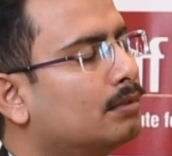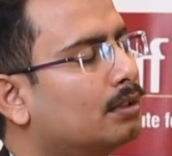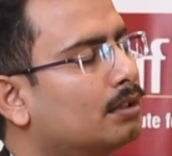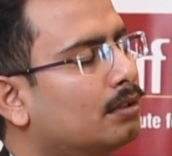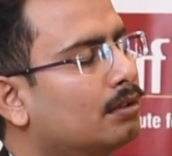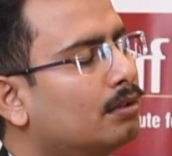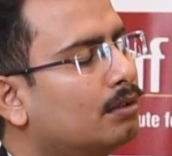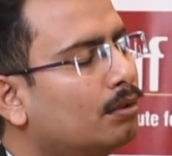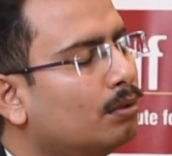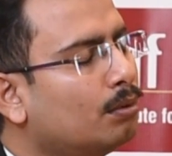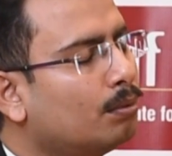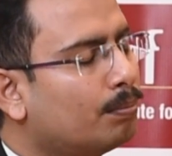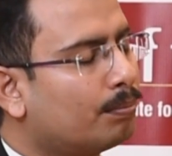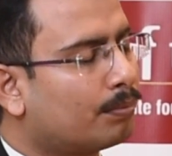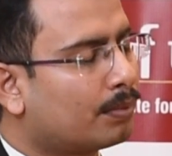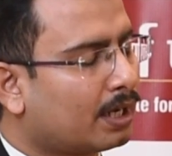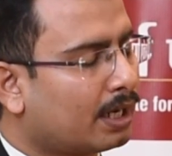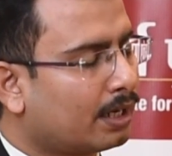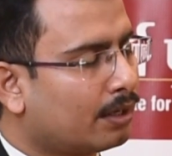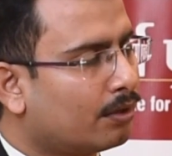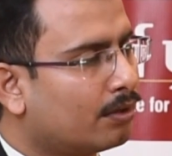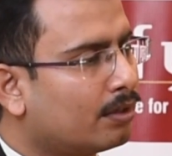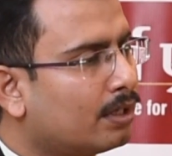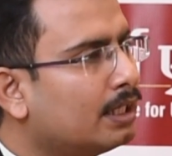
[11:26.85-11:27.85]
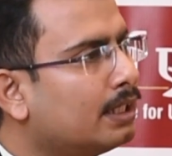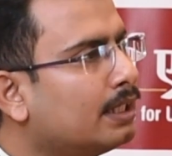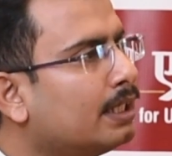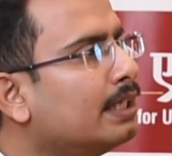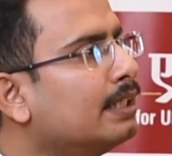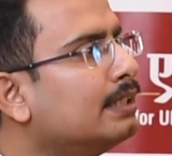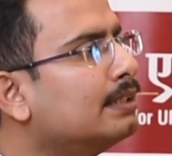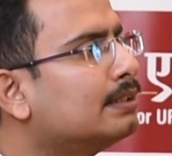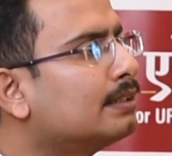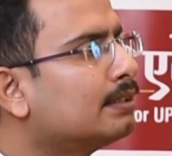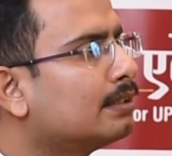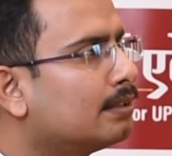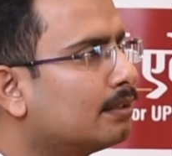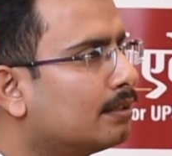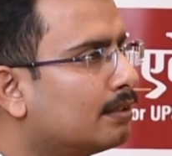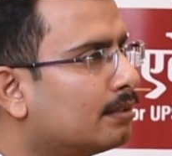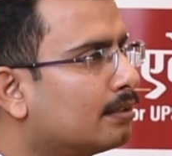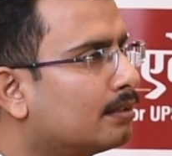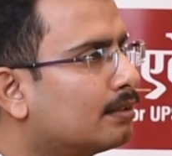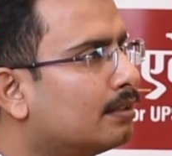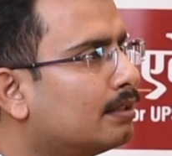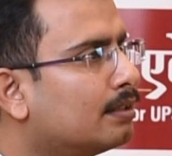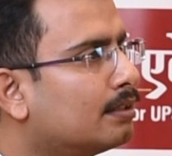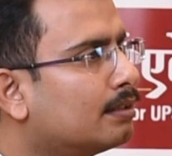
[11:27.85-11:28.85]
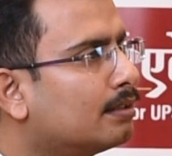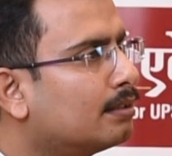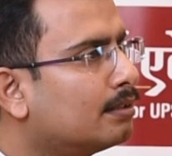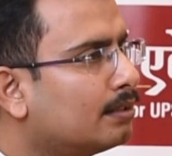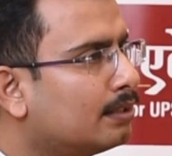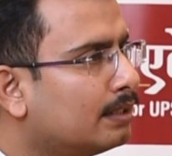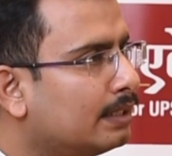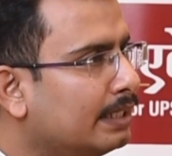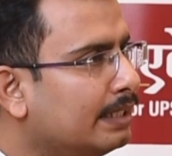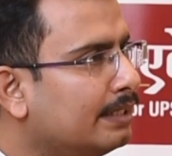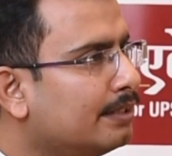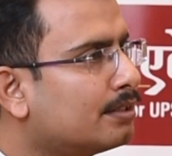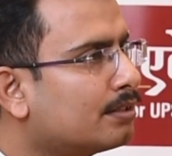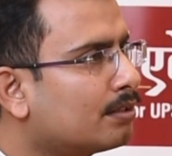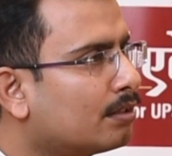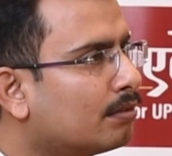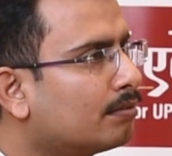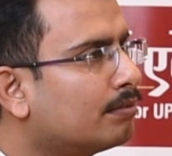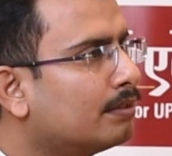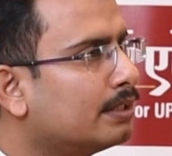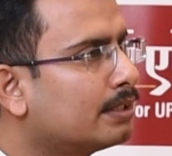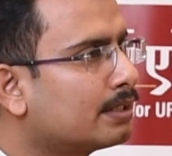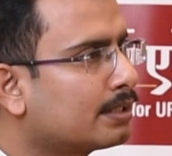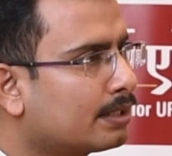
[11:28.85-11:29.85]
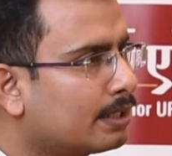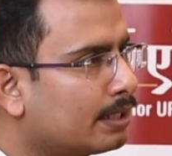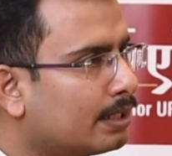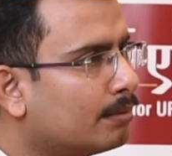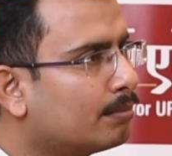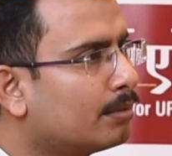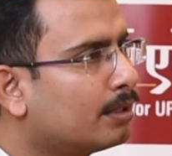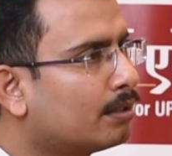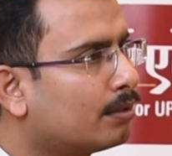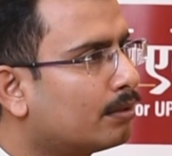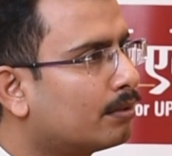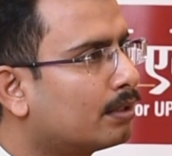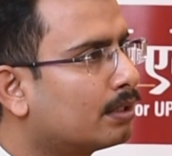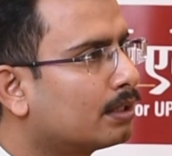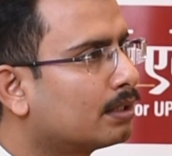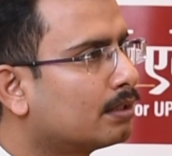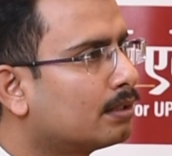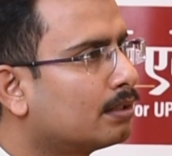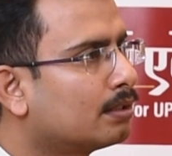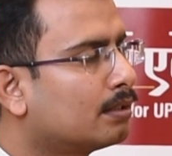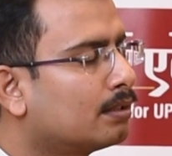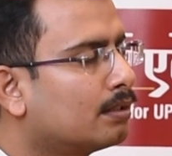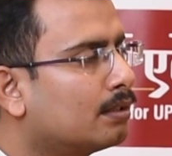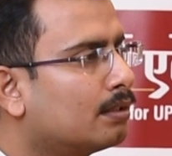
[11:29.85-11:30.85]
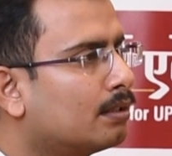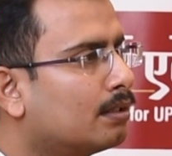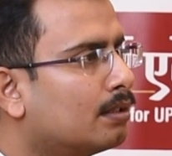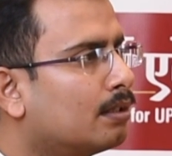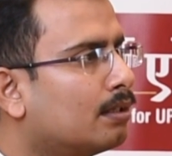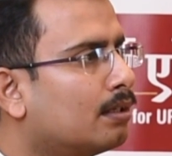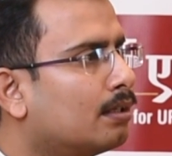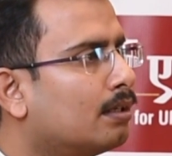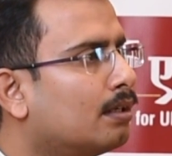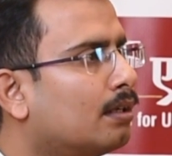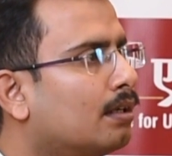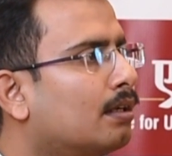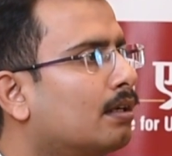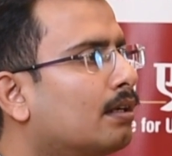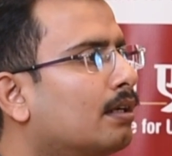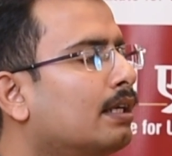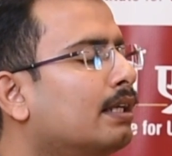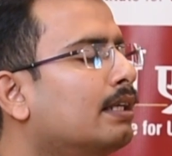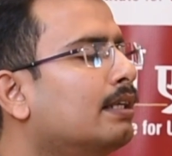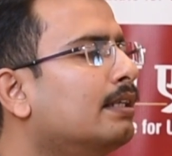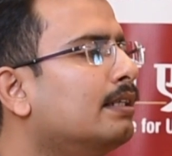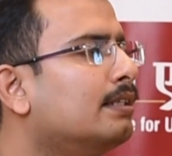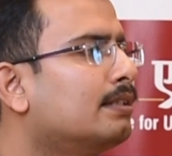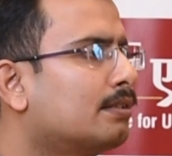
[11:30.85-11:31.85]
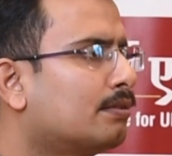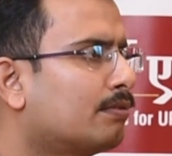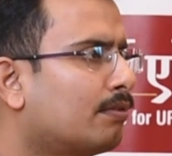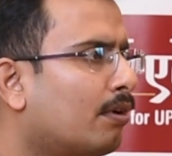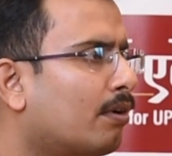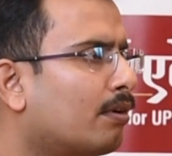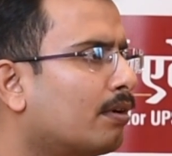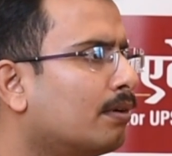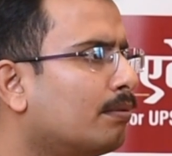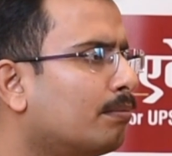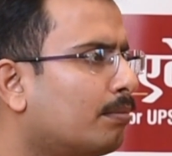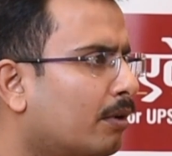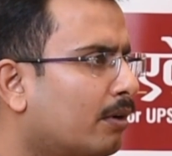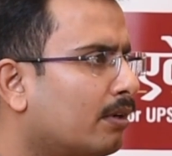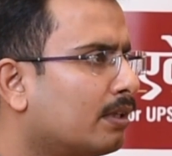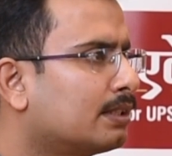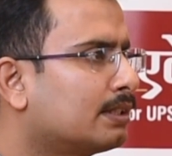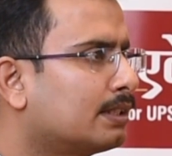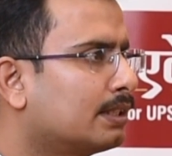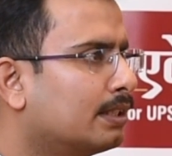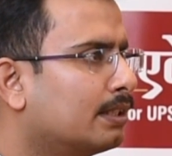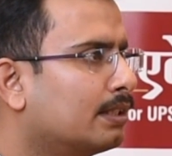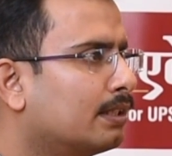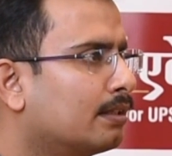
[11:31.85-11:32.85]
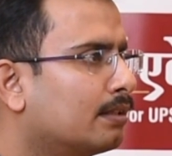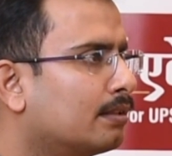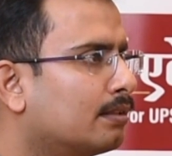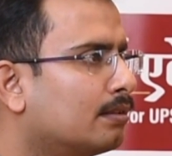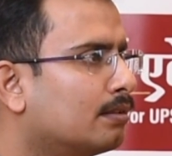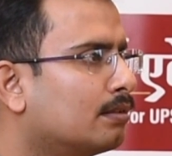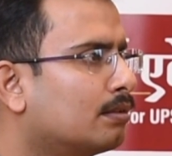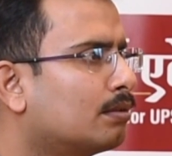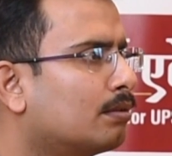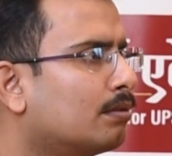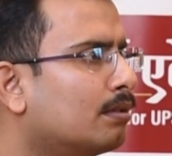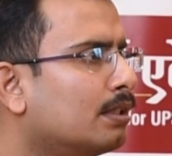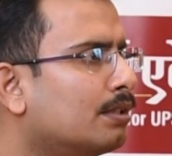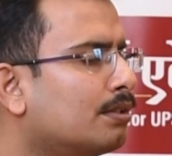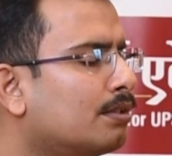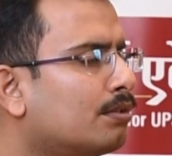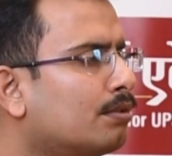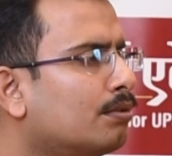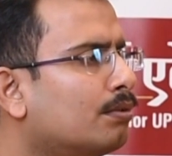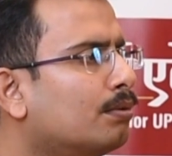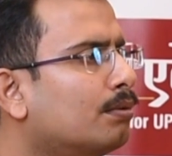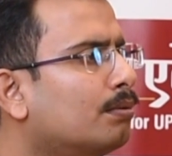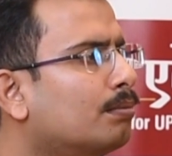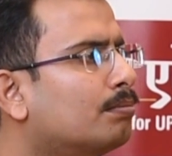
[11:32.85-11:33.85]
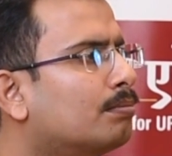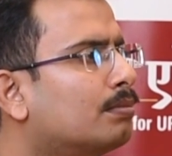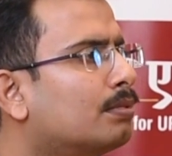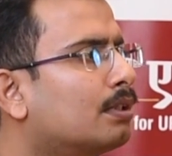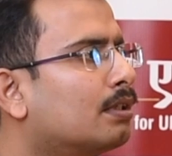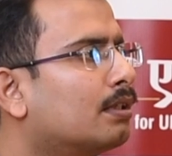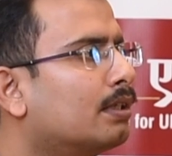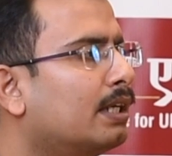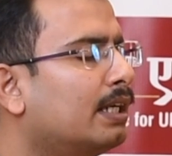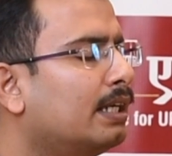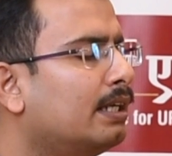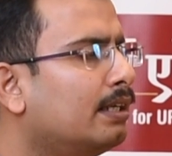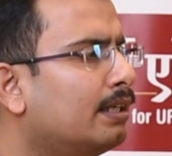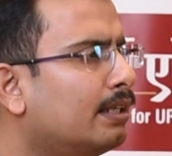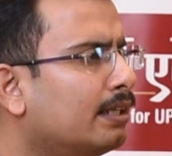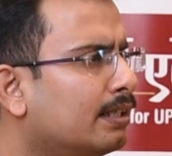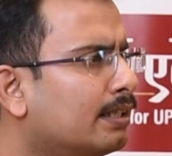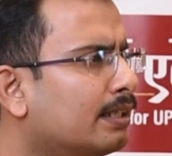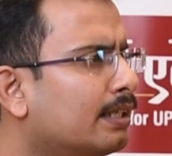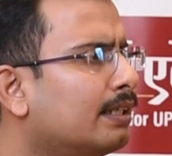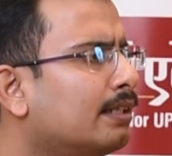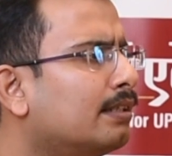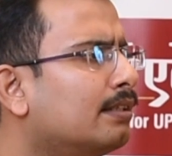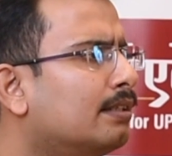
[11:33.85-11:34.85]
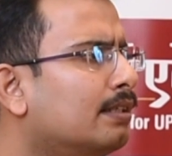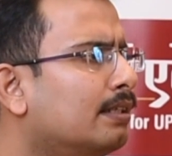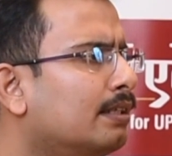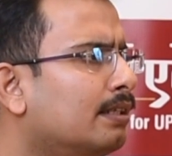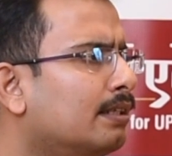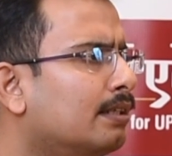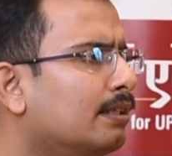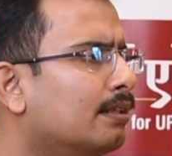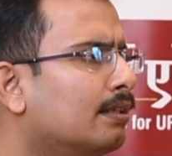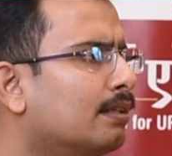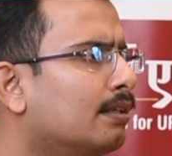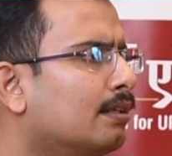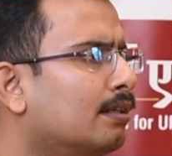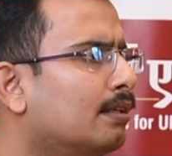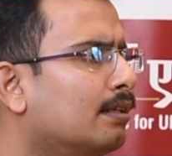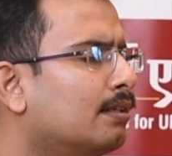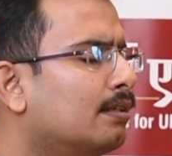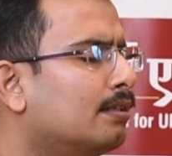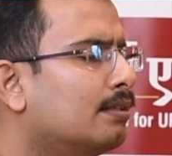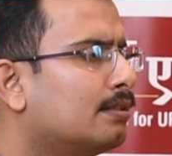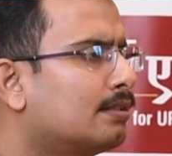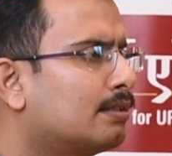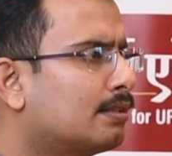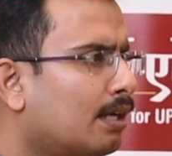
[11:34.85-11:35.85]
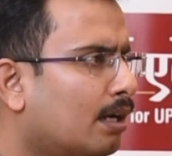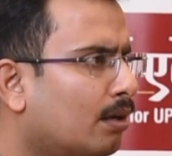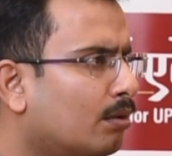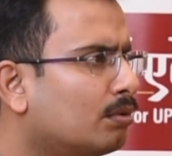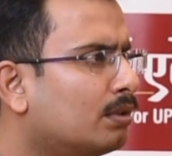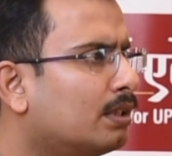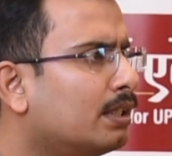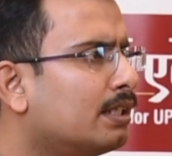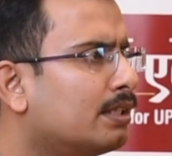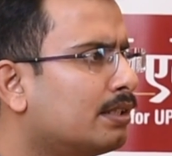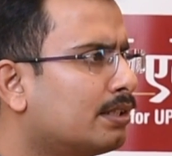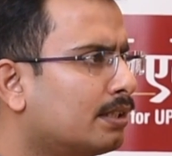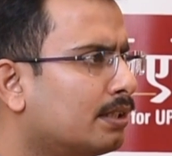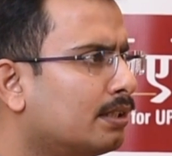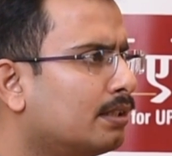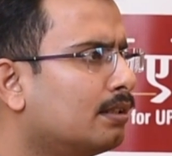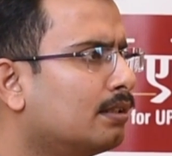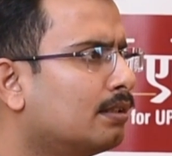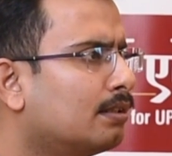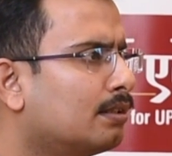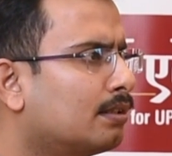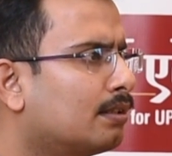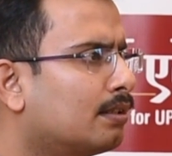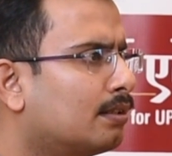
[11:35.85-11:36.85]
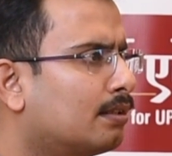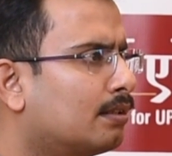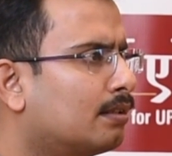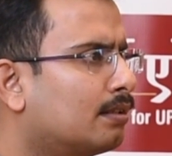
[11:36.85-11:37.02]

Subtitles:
prioritize the needs of its neighborhood in its foreign policy, so as to integrate the South Asian